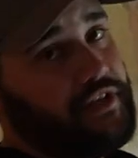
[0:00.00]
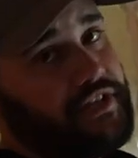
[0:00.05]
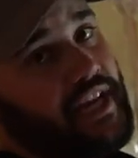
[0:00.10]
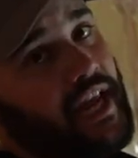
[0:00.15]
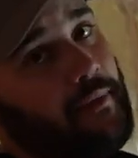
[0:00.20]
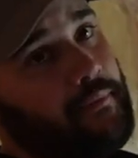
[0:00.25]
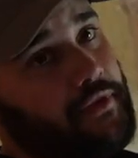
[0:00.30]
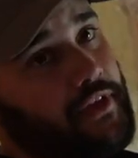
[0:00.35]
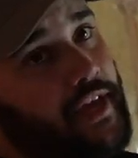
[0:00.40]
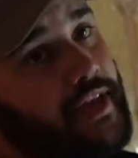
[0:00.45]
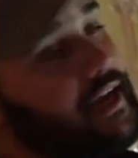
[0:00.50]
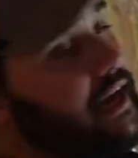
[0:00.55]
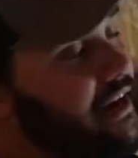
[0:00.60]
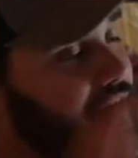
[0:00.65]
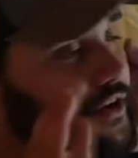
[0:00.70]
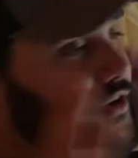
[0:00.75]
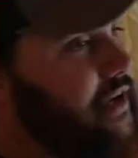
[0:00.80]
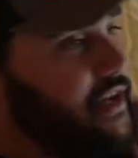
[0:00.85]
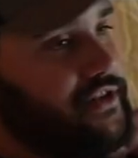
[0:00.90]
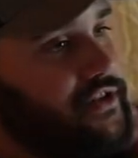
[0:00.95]
the same thing. I
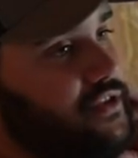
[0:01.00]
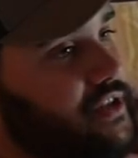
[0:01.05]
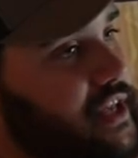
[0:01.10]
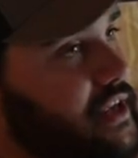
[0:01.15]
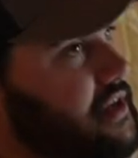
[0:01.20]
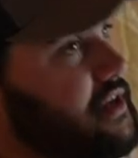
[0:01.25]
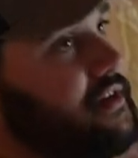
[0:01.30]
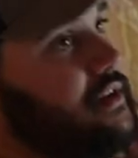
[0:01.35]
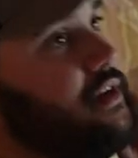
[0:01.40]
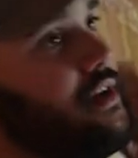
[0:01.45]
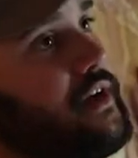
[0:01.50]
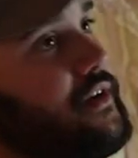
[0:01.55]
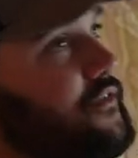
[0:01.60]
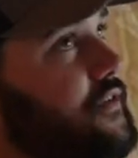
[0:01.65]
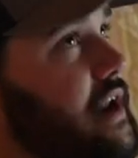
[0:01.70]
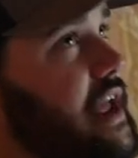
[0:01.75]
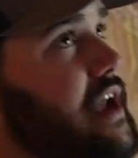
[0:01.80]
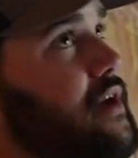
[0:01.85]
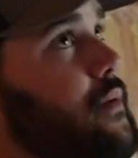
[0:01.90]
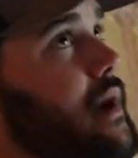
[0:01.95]
know you guys are thinking,
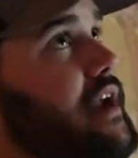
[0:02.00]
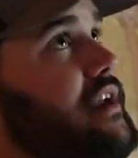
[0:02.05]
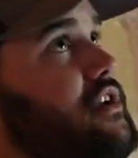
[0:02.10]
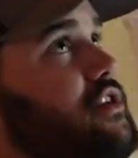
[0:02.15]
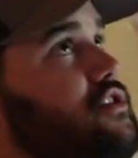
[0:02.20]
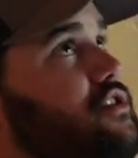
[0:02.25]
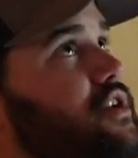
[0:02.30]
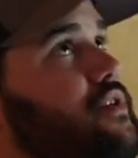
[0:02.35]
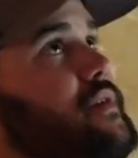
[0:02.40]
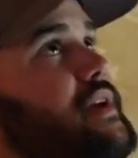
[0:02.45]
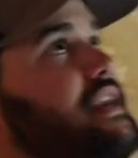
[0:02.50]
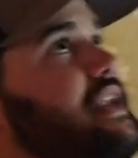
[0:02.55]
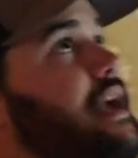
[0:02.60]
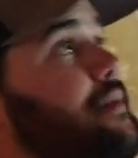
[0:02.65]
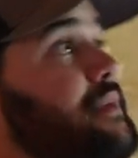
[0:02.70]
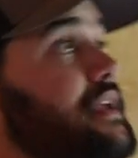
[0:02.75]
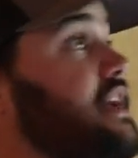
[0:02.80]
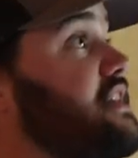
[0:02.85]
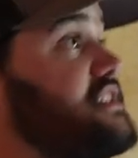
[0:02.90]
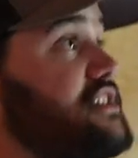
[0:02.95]
Flair, why are you doing
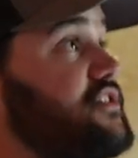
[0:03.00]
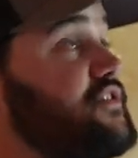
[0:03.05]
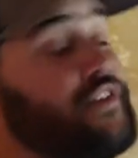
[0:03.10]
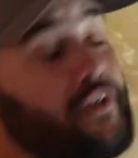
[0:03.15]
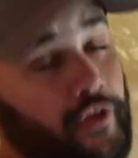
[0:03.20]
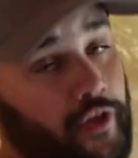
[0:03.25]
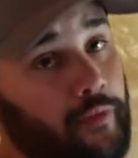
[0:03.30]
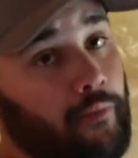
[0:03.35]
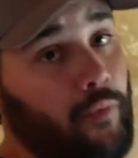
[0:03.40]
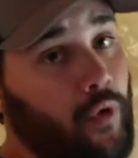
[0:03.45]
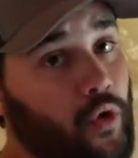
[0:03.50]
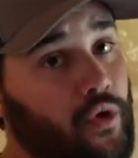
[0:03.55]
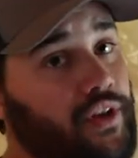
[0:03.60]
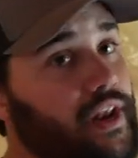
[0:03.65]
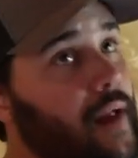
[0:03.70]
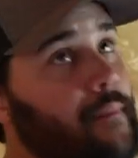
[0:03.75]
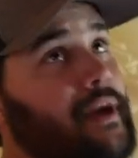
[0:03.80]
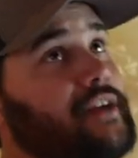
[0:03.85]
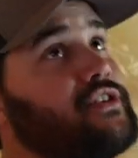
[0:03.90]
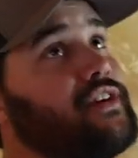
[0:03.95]
that? Because it's filled with mold,
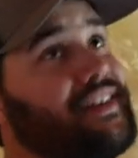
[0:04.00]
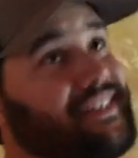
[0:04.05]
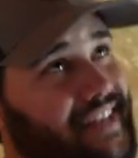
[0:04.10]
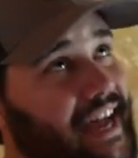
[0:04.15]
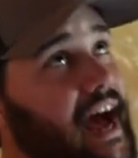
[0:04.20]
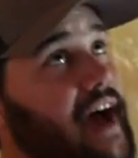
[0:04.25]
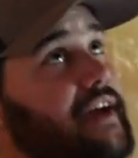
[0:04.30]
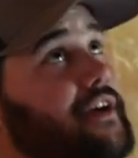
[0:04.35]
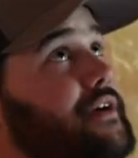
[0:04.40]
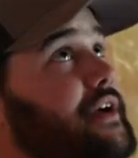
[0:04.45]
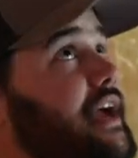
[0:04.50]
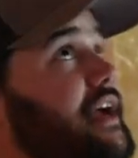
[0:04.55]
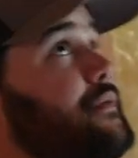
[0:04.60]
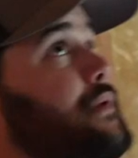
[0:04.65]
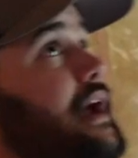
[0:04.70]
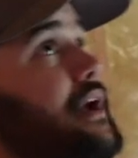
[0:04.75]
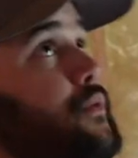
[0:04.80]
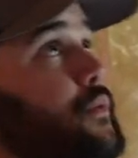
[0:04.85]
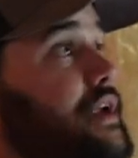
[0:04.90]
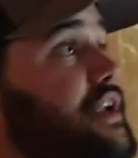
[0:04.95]
and I'm not trying to die. Okay, we
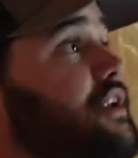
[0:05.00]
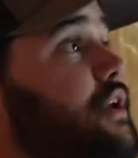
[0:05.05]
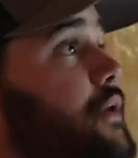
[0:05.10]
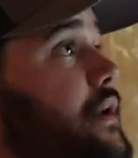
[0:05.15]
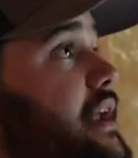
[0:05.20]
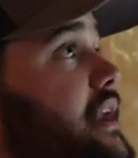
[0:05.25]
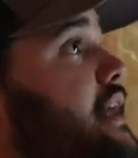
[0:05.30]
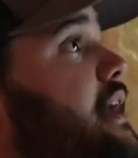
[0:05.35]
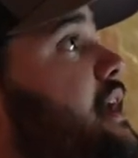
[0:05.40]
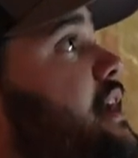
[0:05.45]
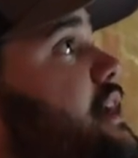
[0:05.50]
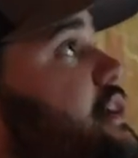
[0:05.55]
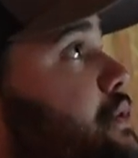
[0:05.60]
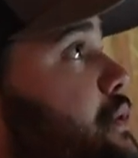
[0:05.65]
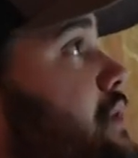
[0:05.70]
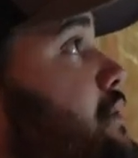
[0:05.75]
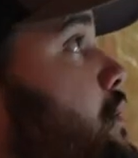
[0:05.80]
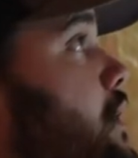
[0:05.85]
gotta redo it, do it